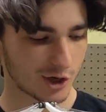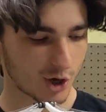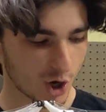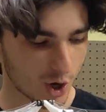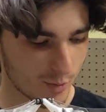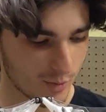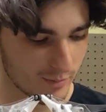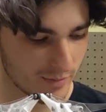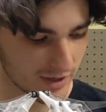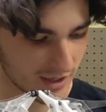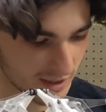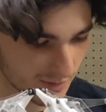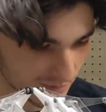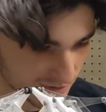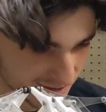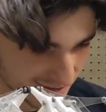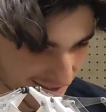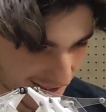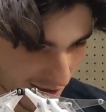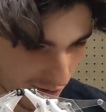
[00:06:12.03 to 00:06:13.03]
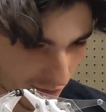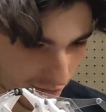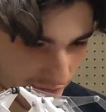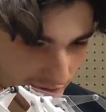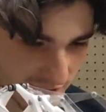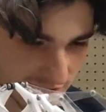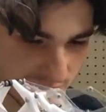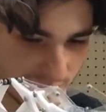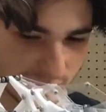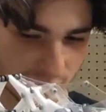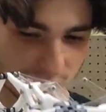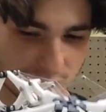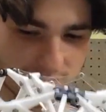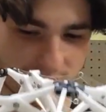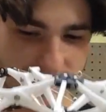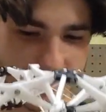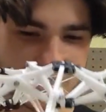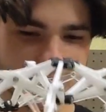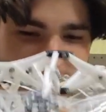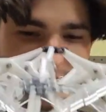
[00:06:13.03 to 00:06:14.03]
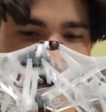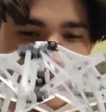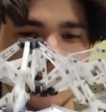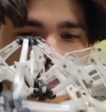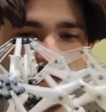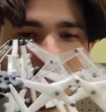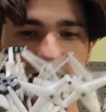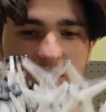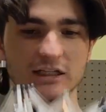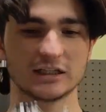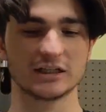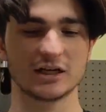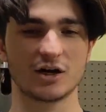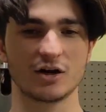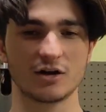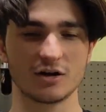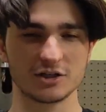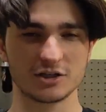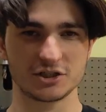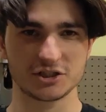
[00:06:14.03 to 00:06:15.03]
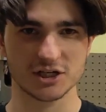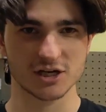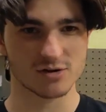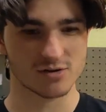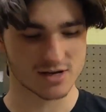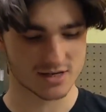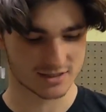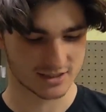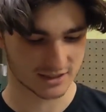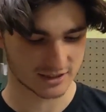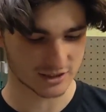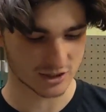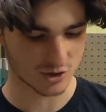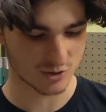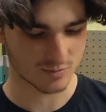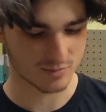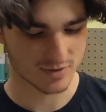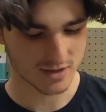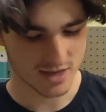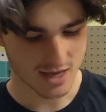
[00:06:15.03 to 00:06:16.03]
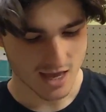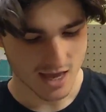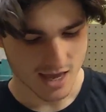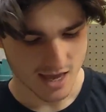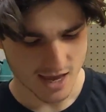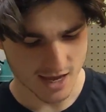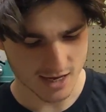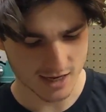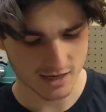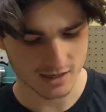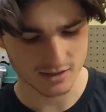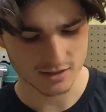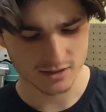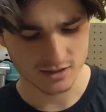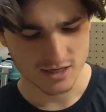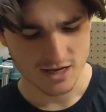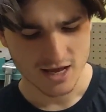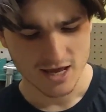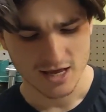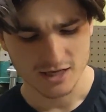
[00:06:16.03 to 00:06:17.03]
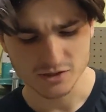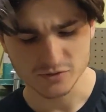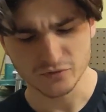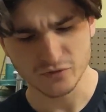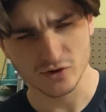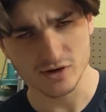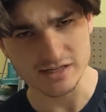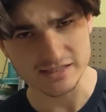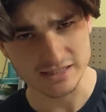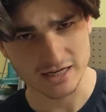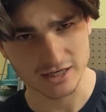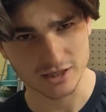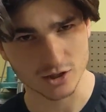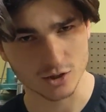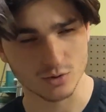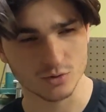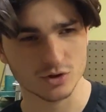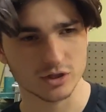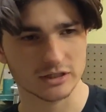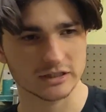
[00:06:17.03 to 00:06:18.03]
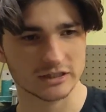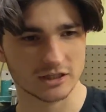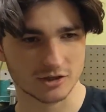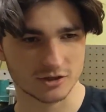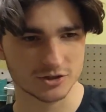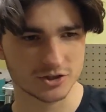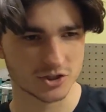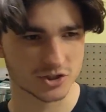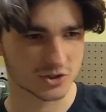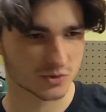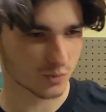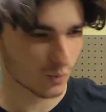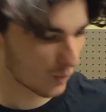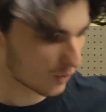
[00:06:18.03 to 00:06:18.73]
Hoberman himself has built many a large geodesic dome. And as far as I know, the largest